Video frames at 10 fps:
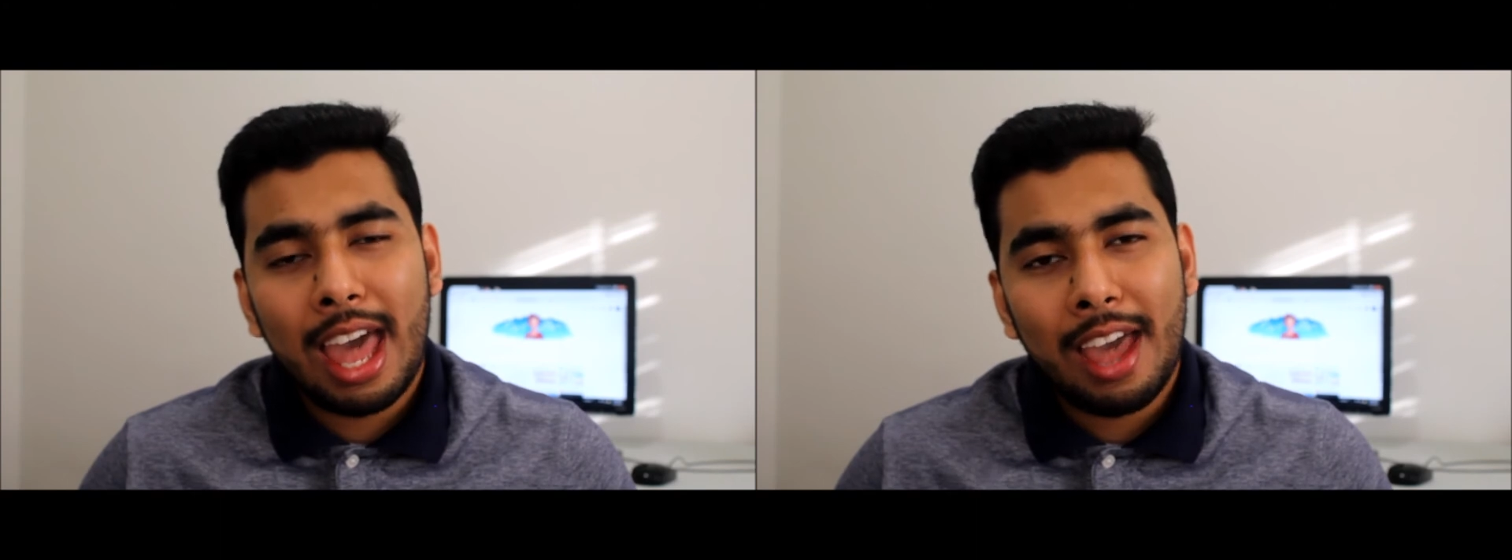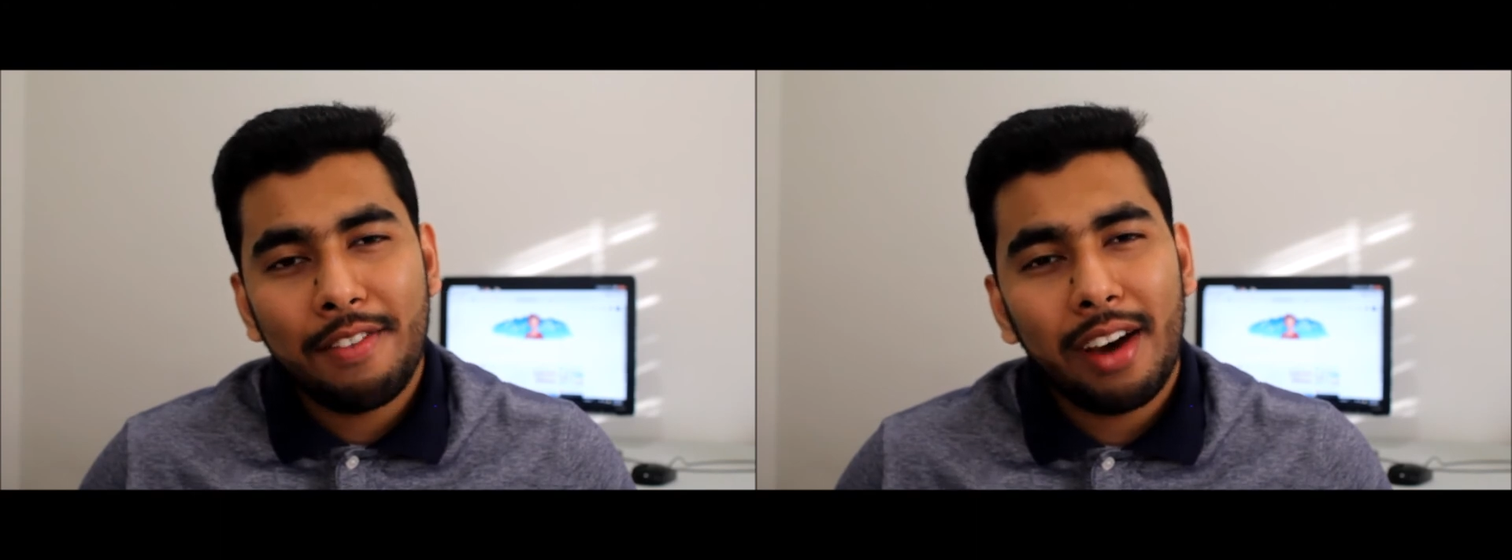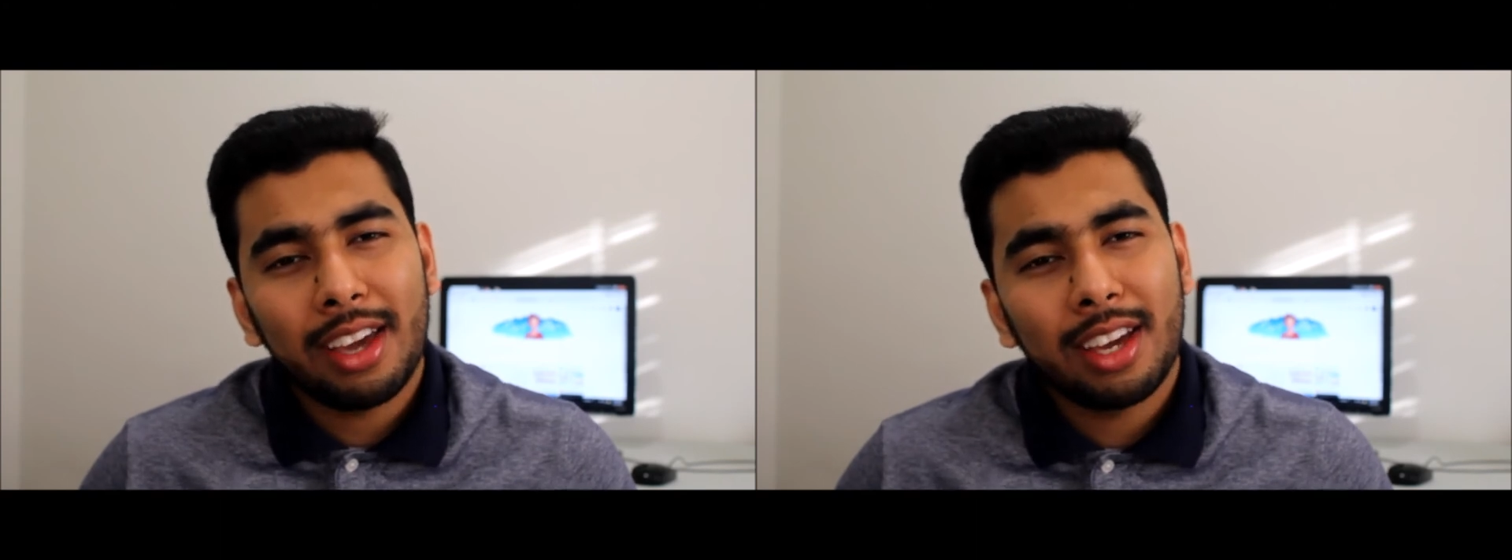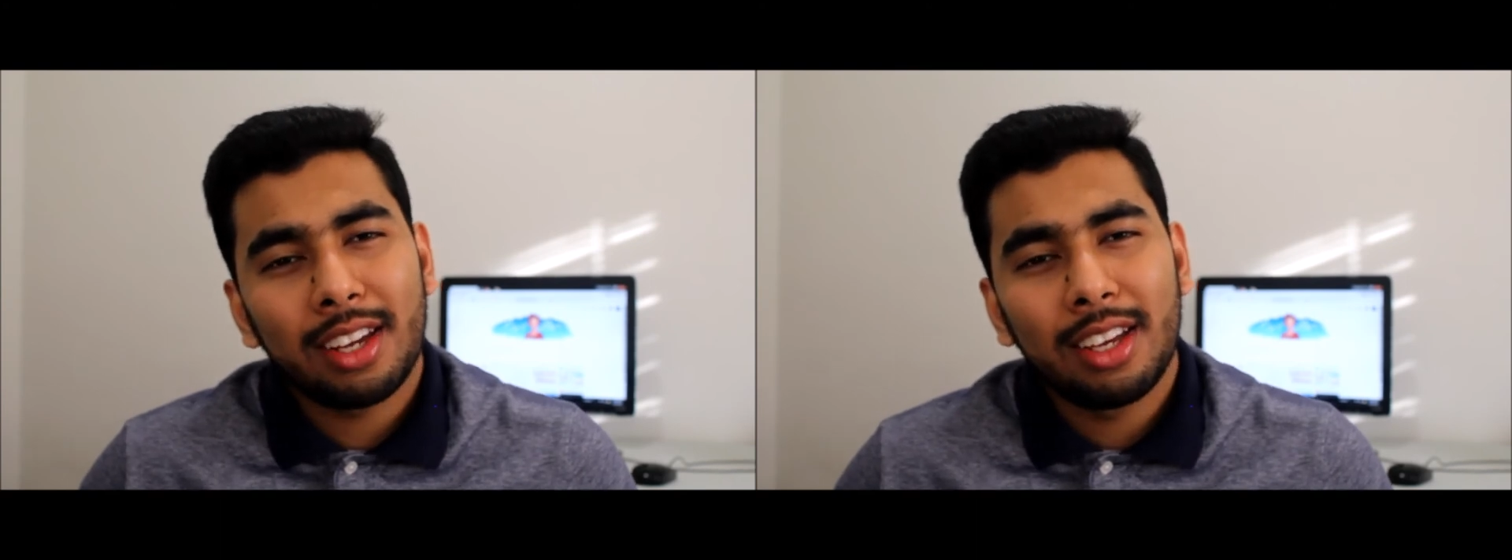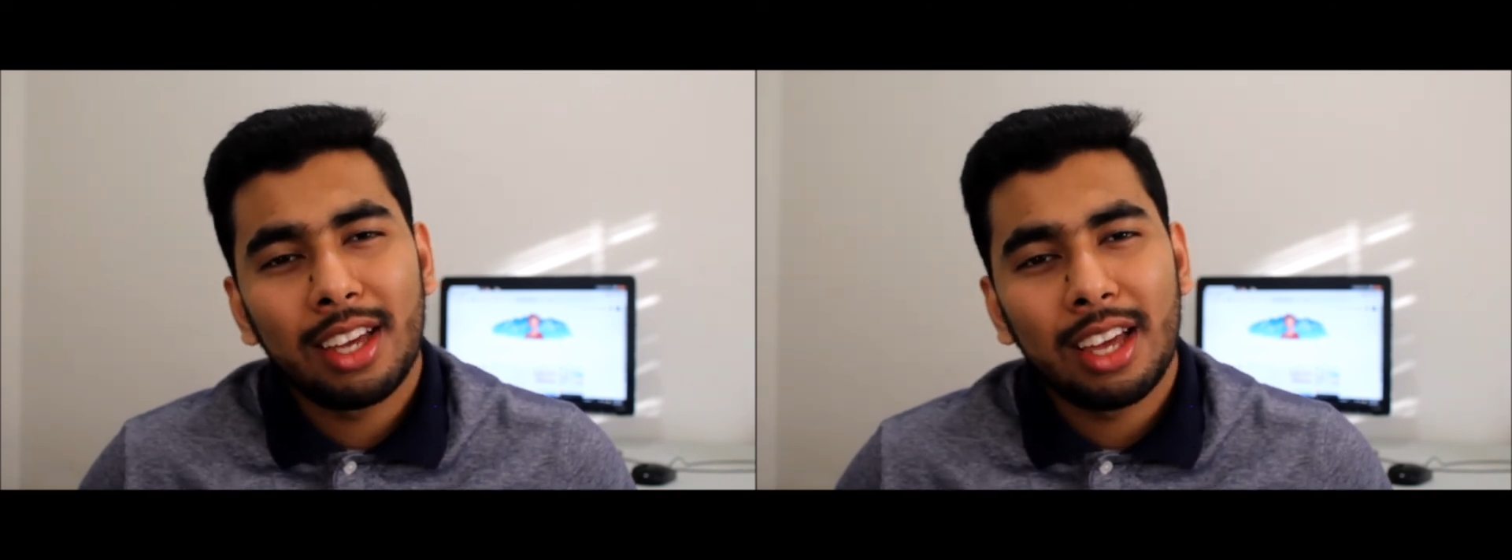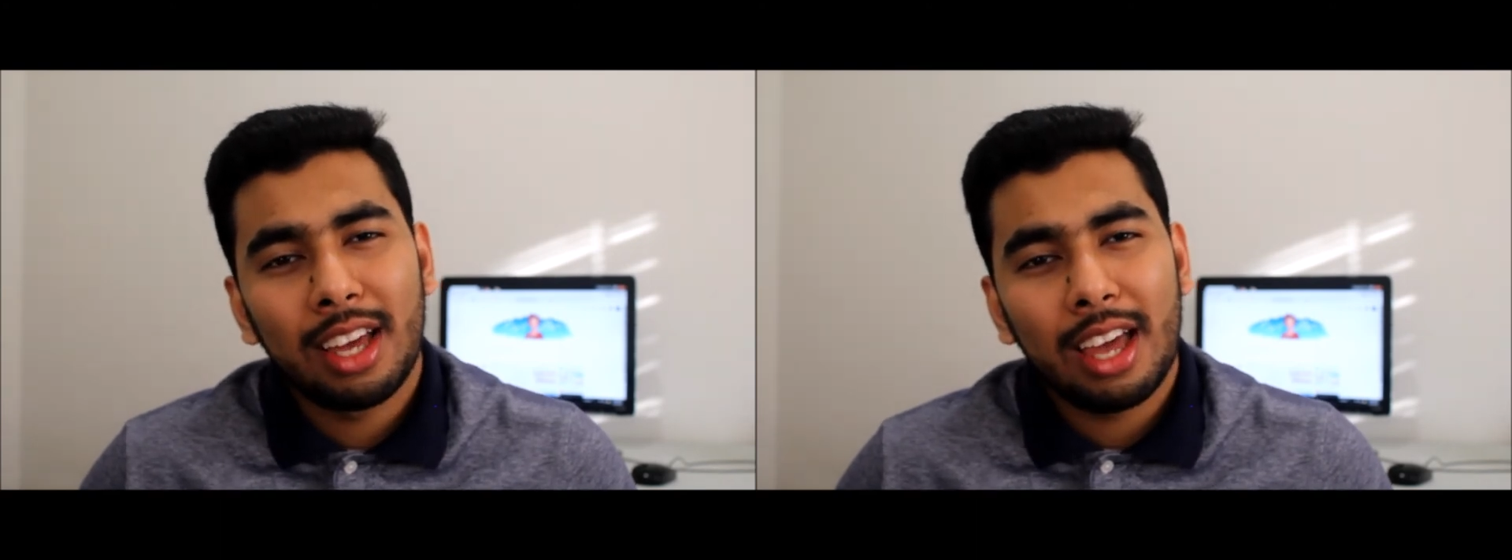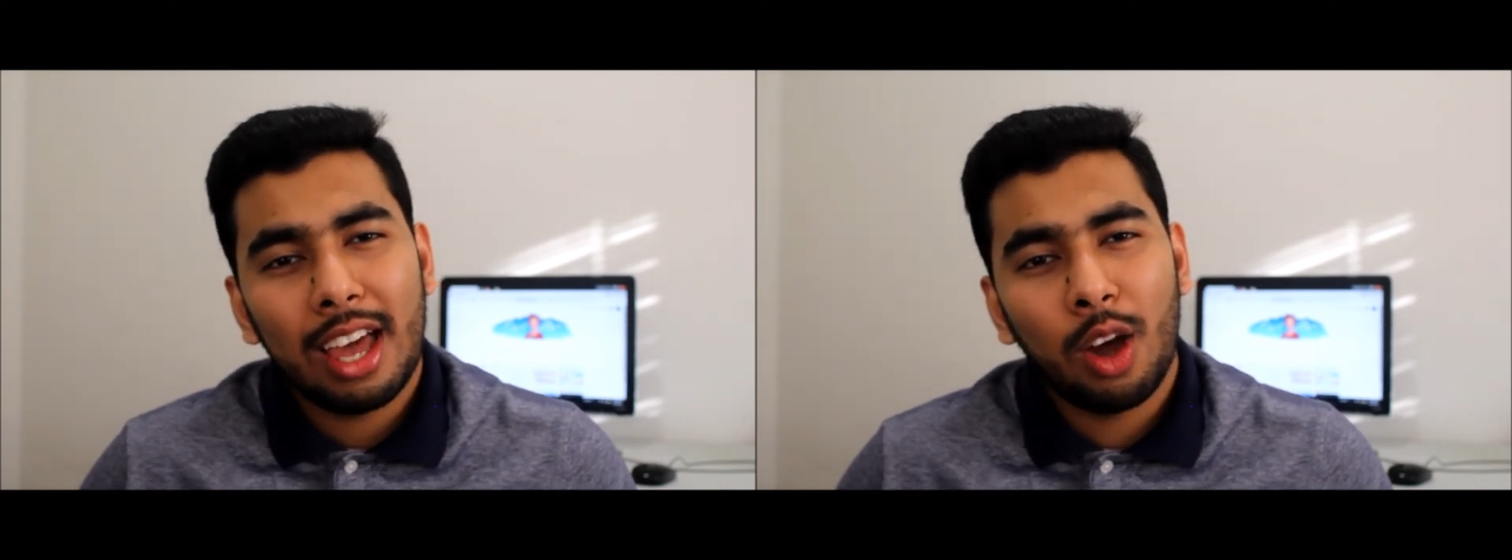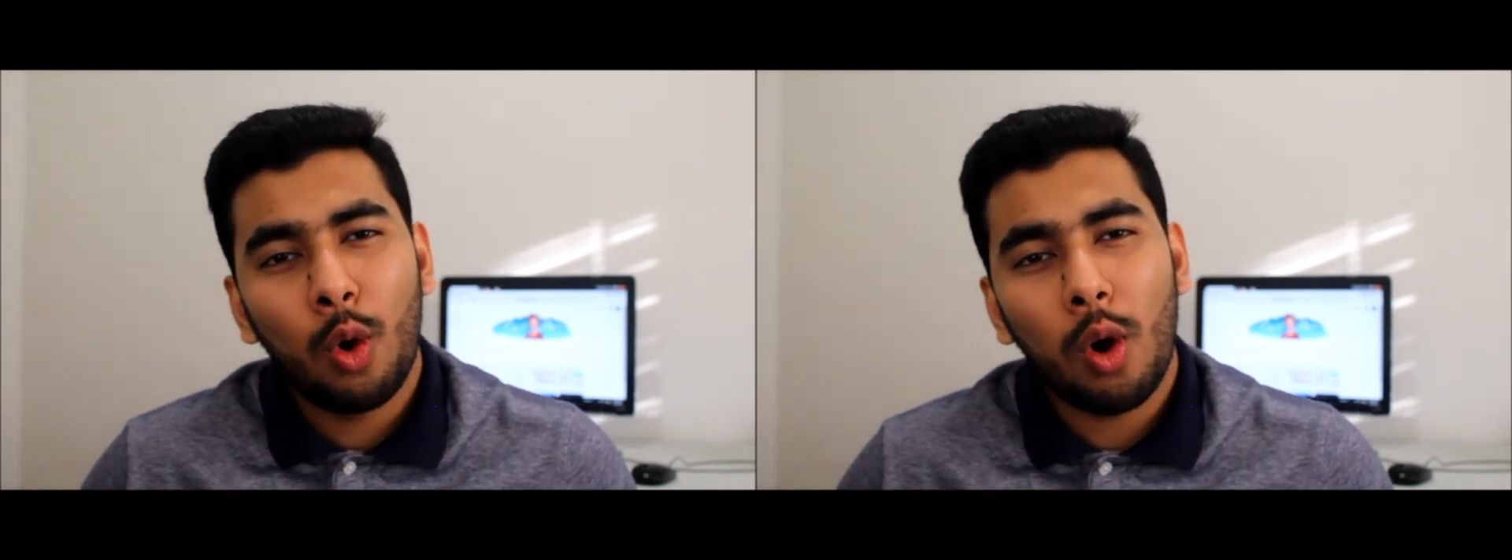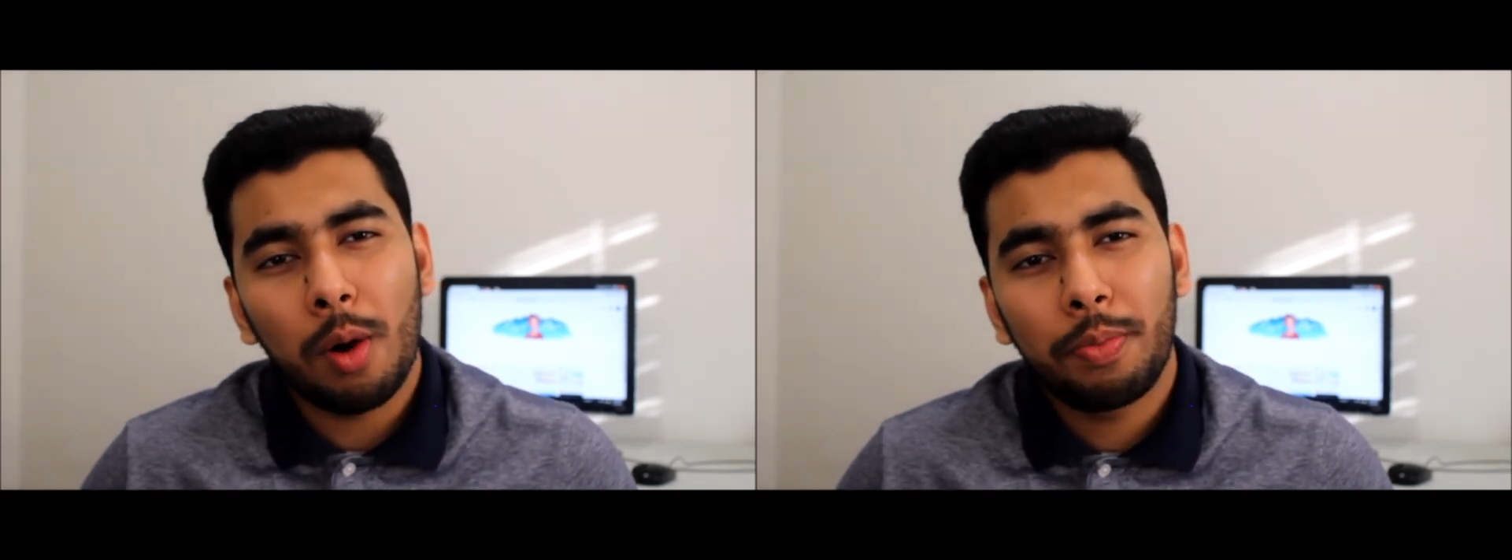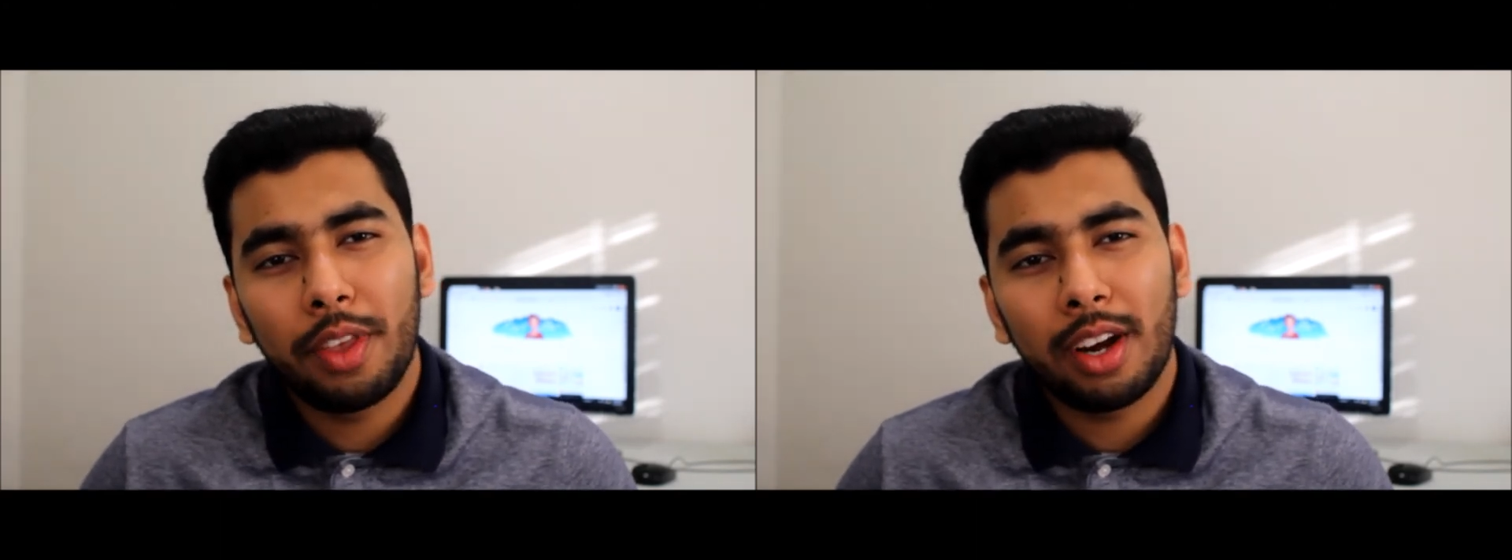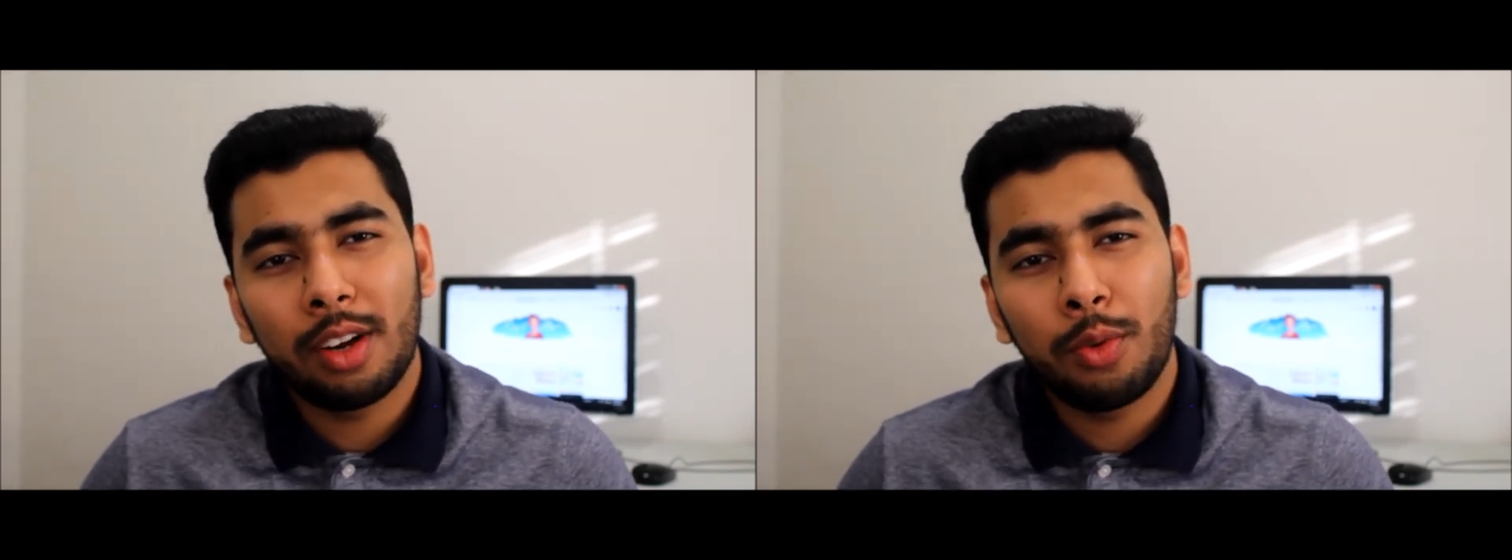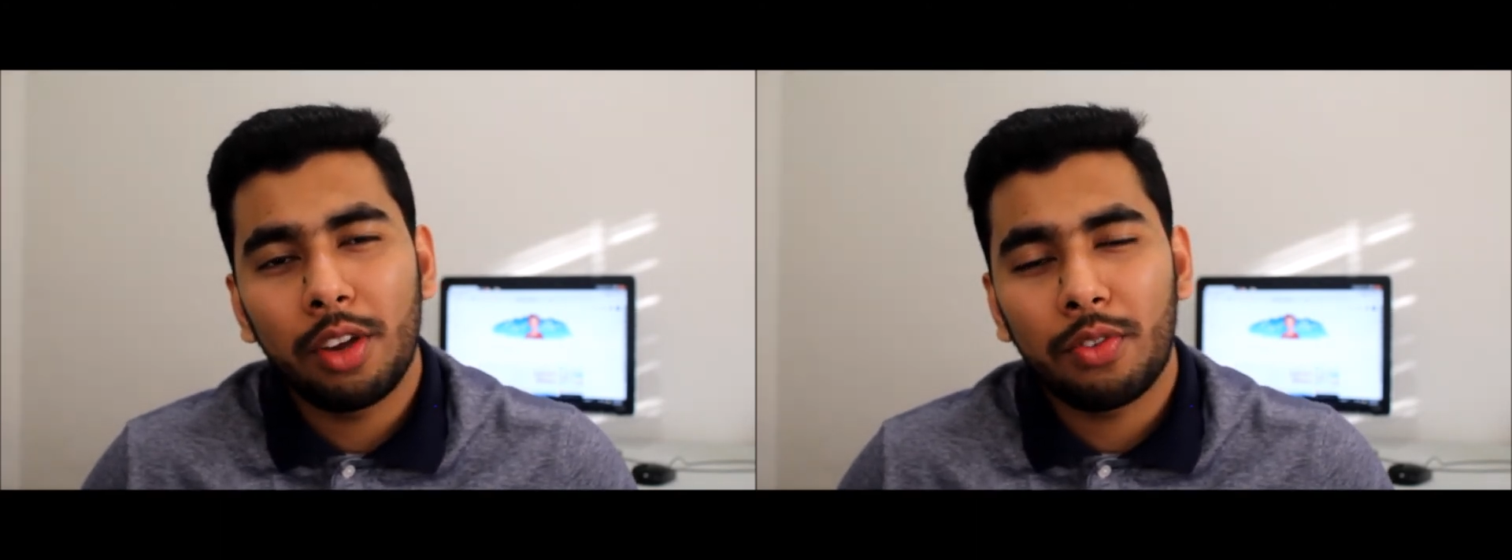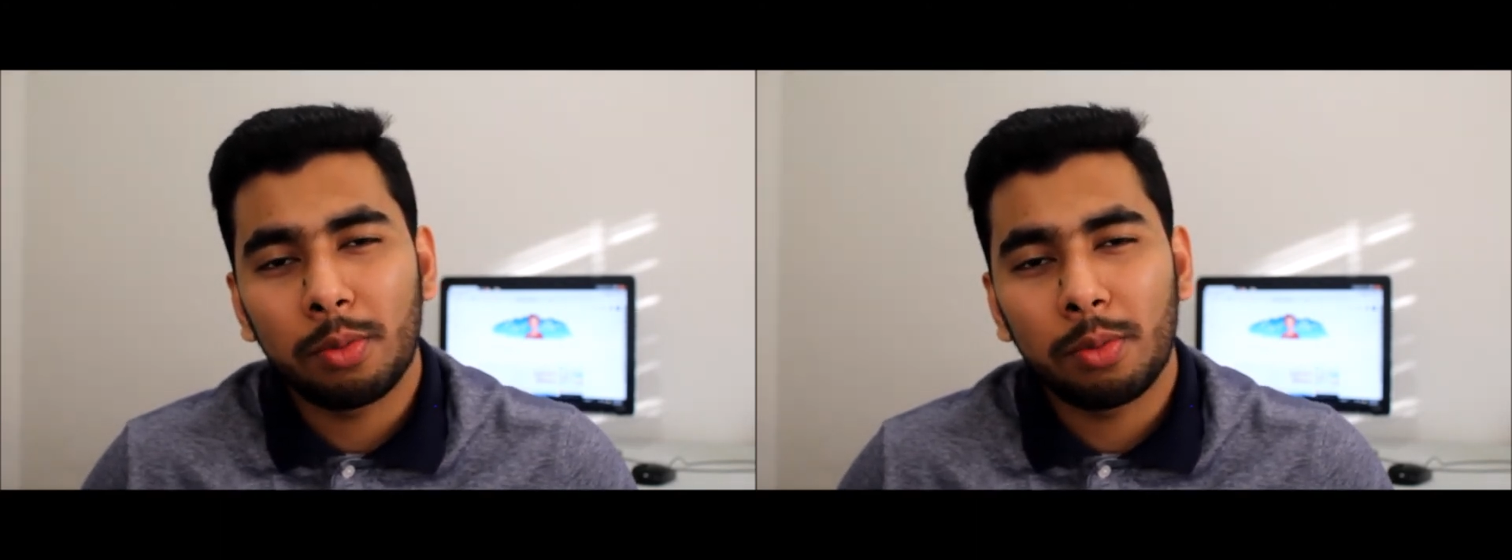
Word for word: If I could go up there and read